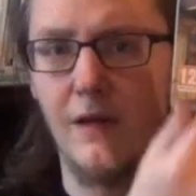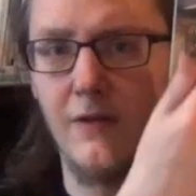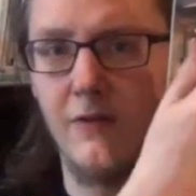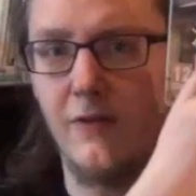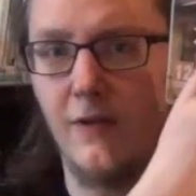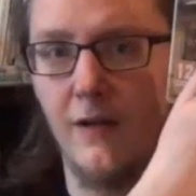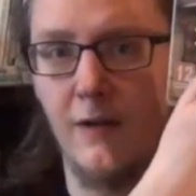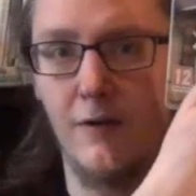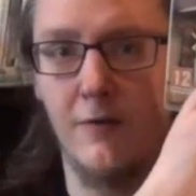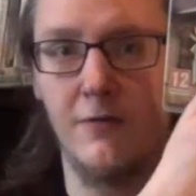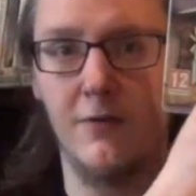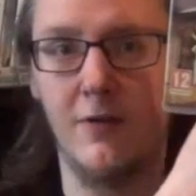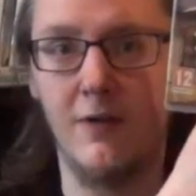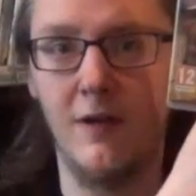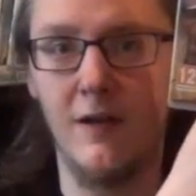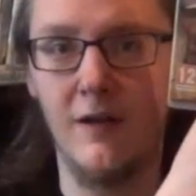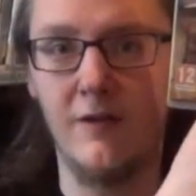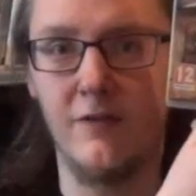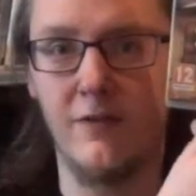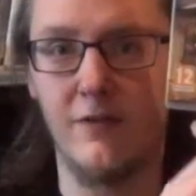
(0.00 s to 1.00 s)
and Shadow of the
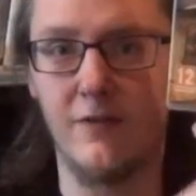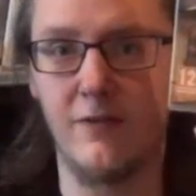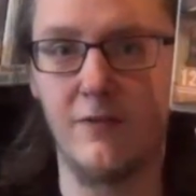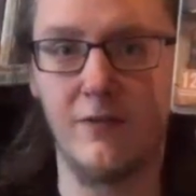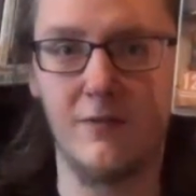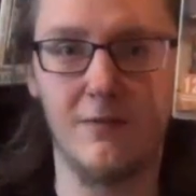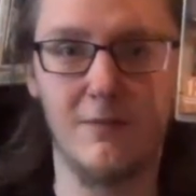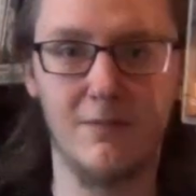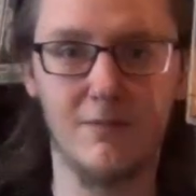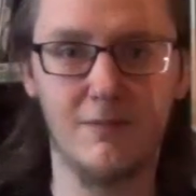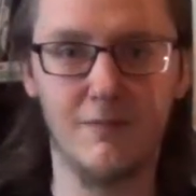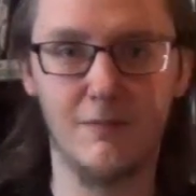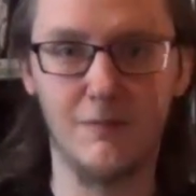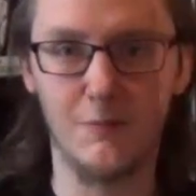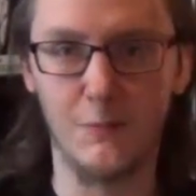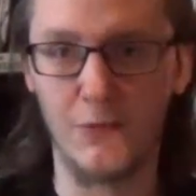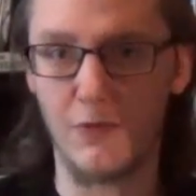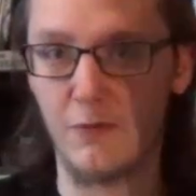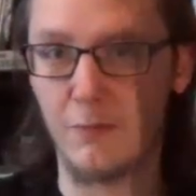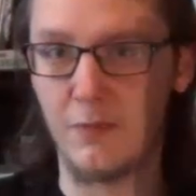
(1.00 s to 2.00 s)
Colossus,
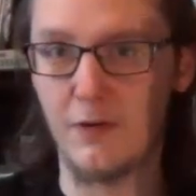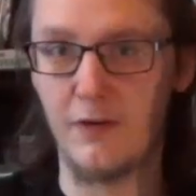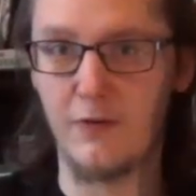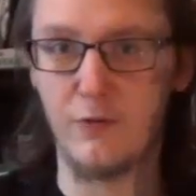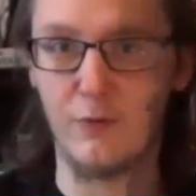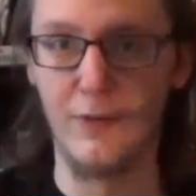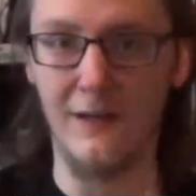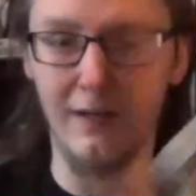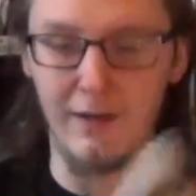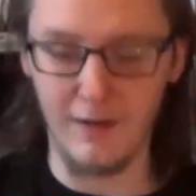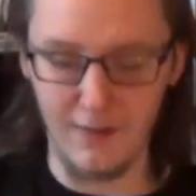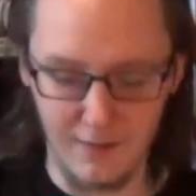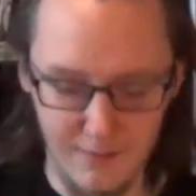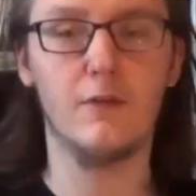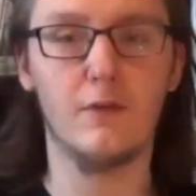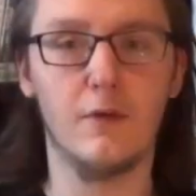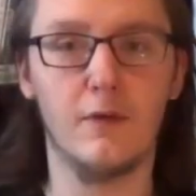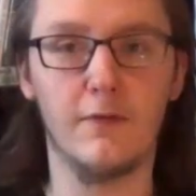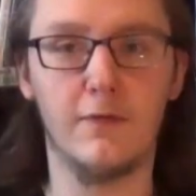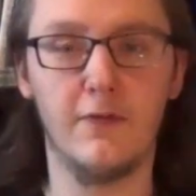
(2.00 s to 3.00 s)
which is pretty sweet.
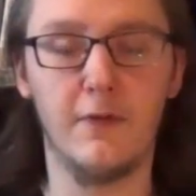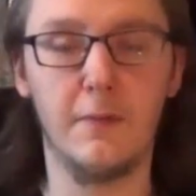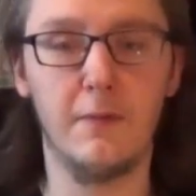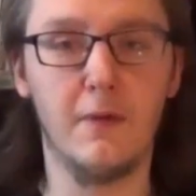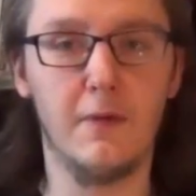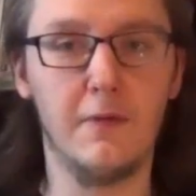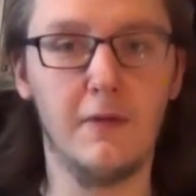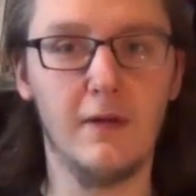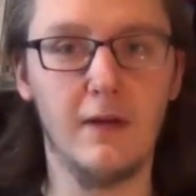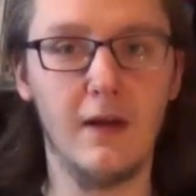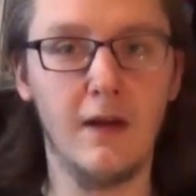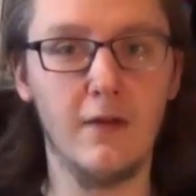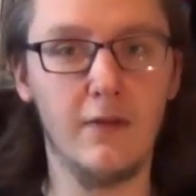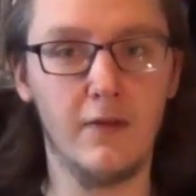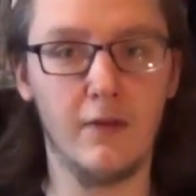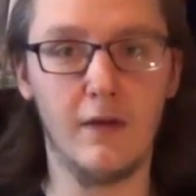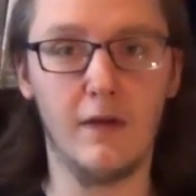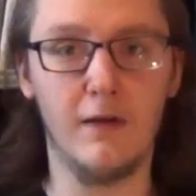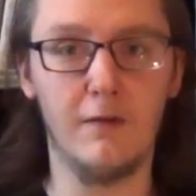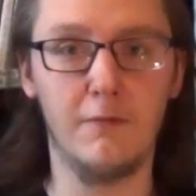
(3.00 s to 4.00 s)
So on February
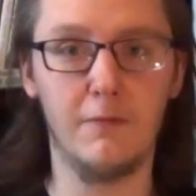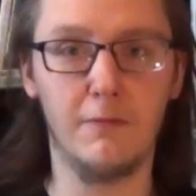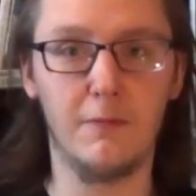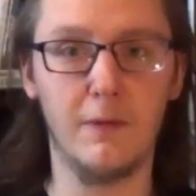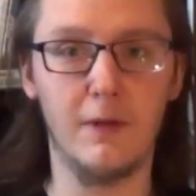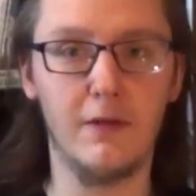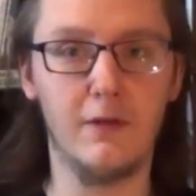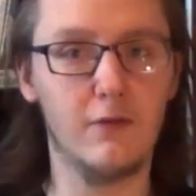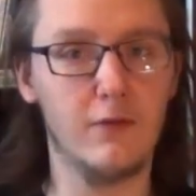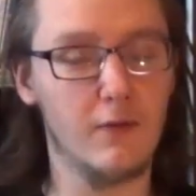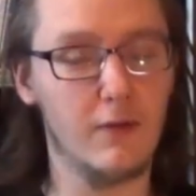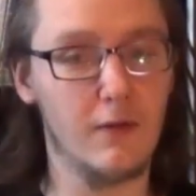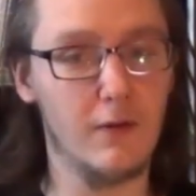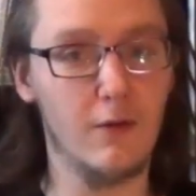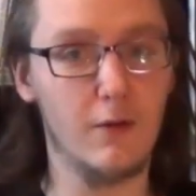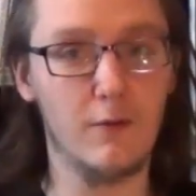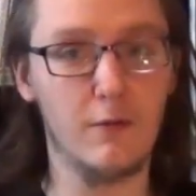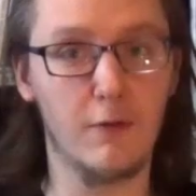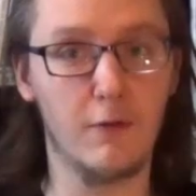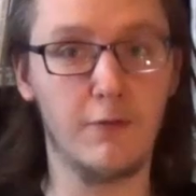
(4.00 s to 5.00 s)
ninth I went to
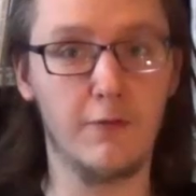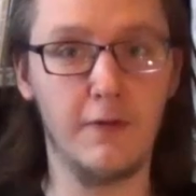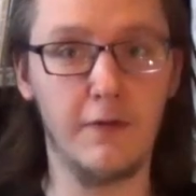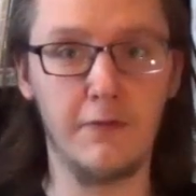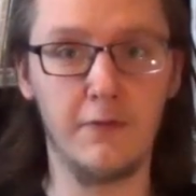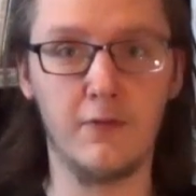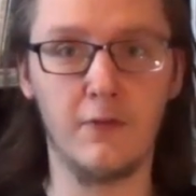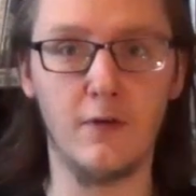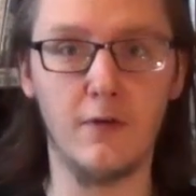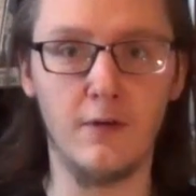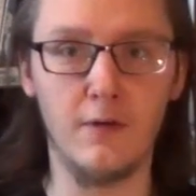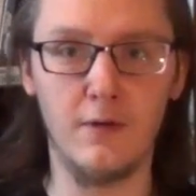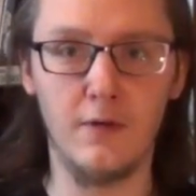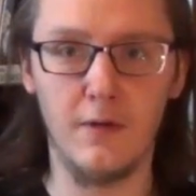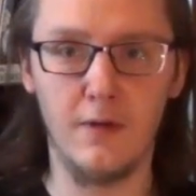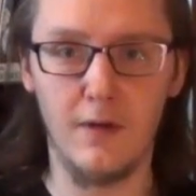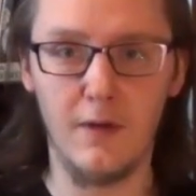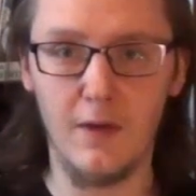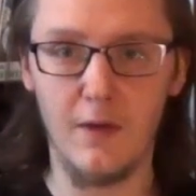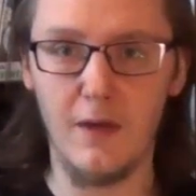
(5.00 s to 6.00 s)
the local thrift store.
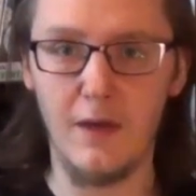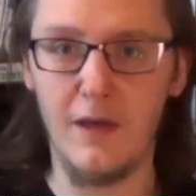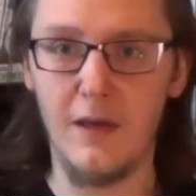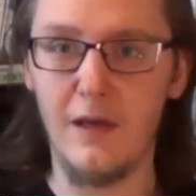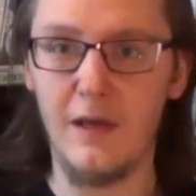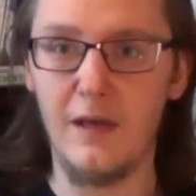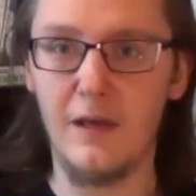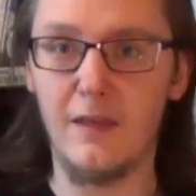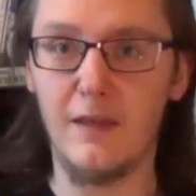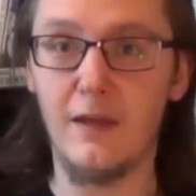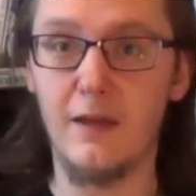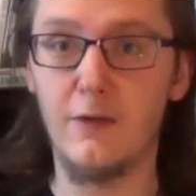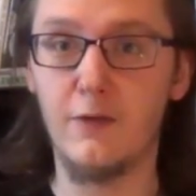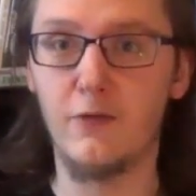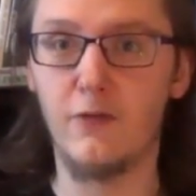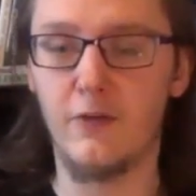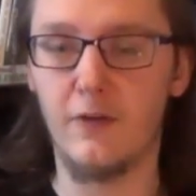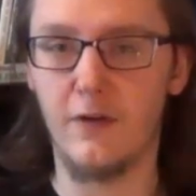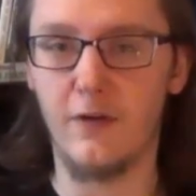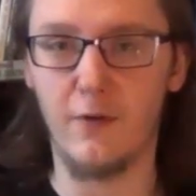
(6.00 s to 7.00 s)
They
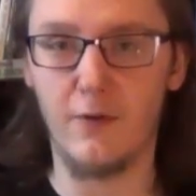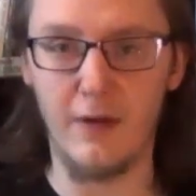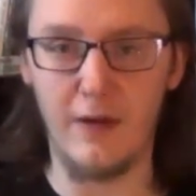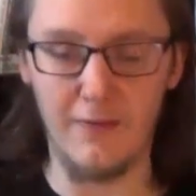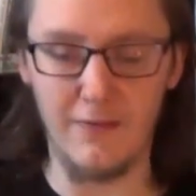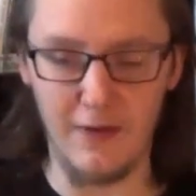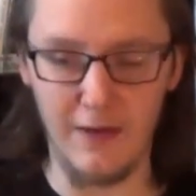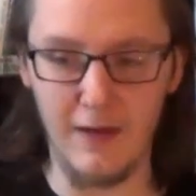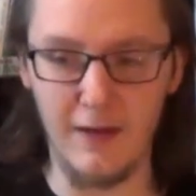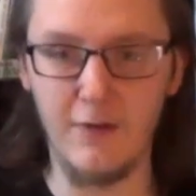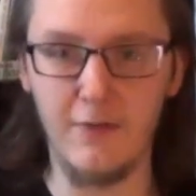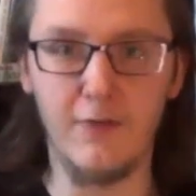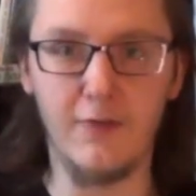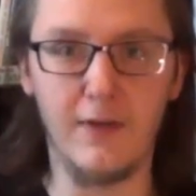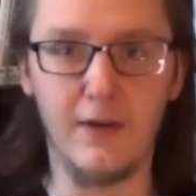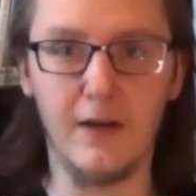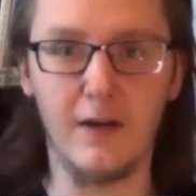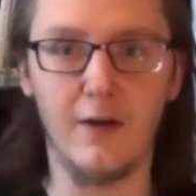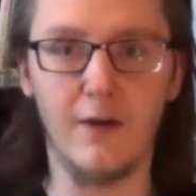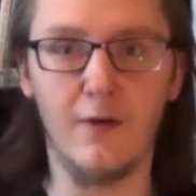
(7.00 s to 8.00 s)
usually don't have
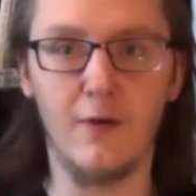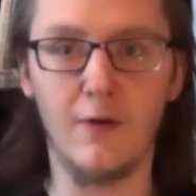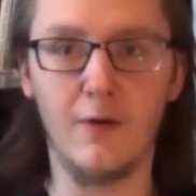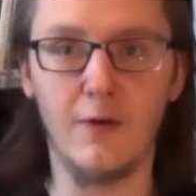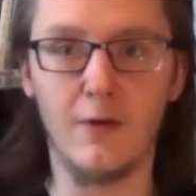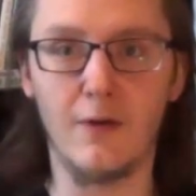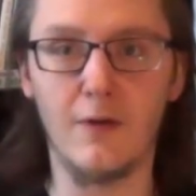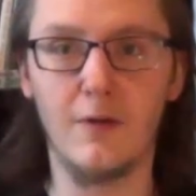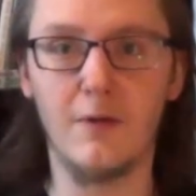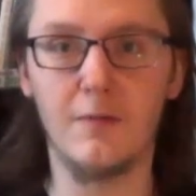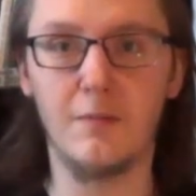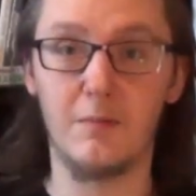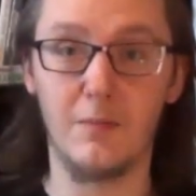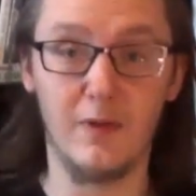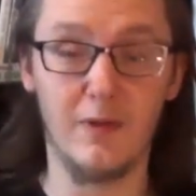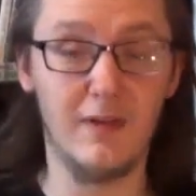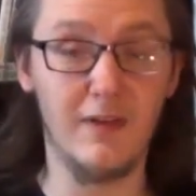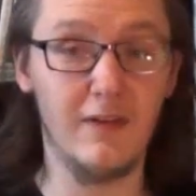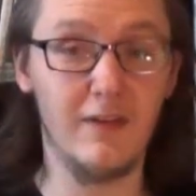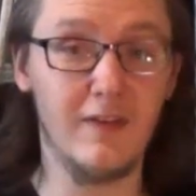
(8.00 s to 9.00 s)
anything at all,
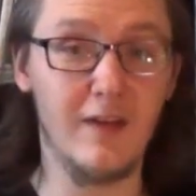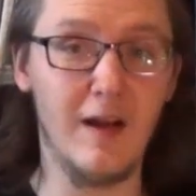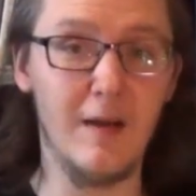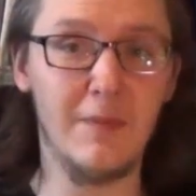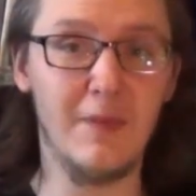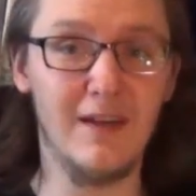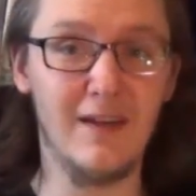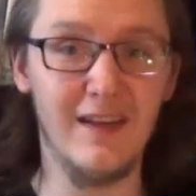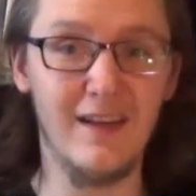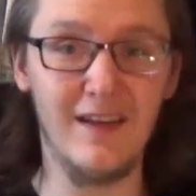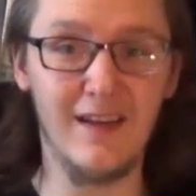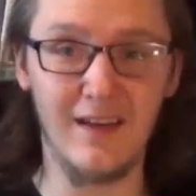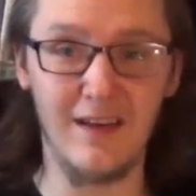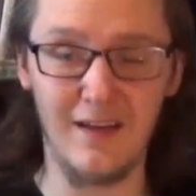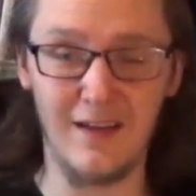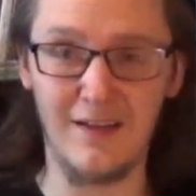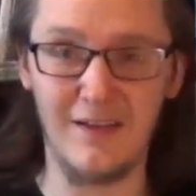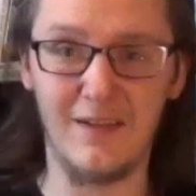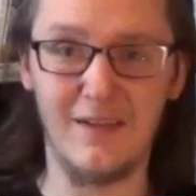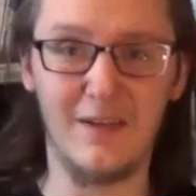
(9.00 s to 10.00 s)
but this time they did.
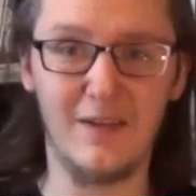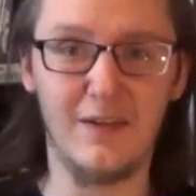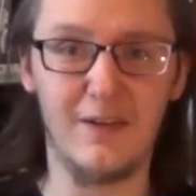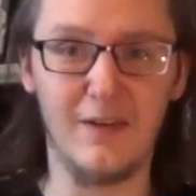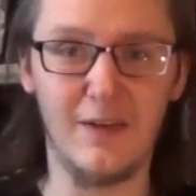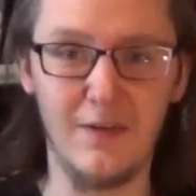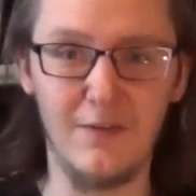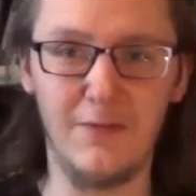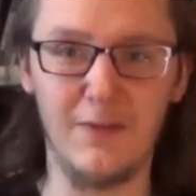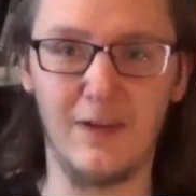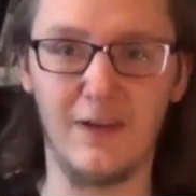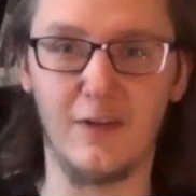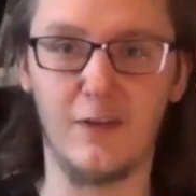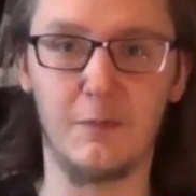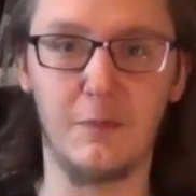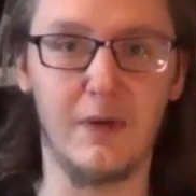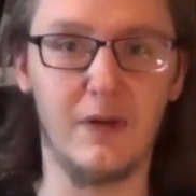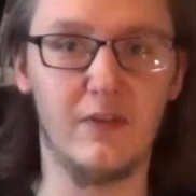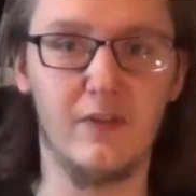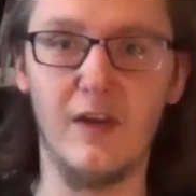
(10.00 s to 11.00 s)
Nothing
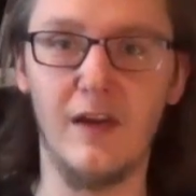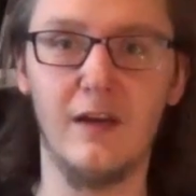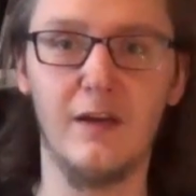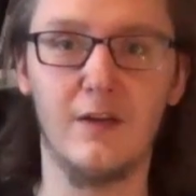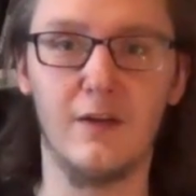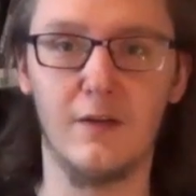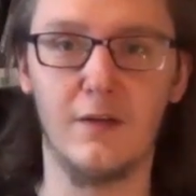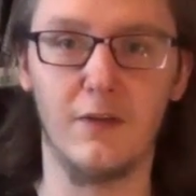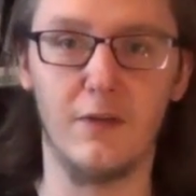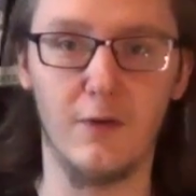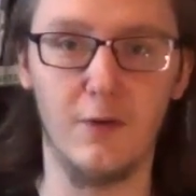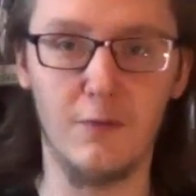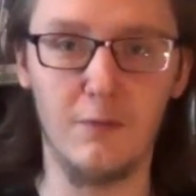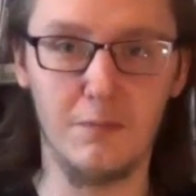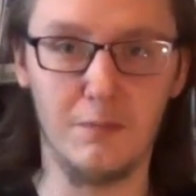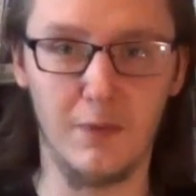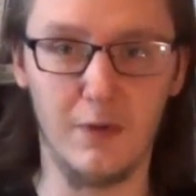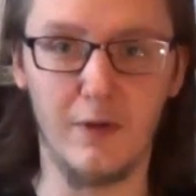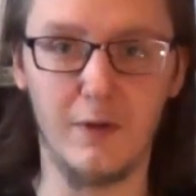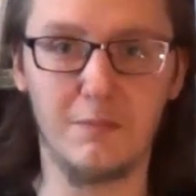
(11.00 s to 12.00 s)
spectacular though,
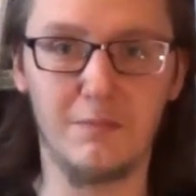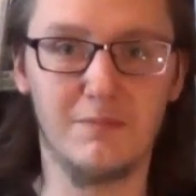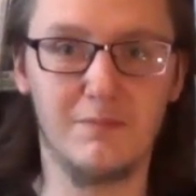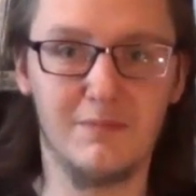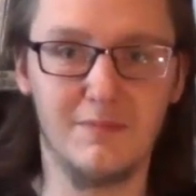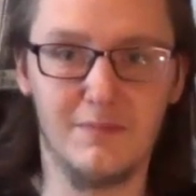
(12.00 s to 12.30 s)
but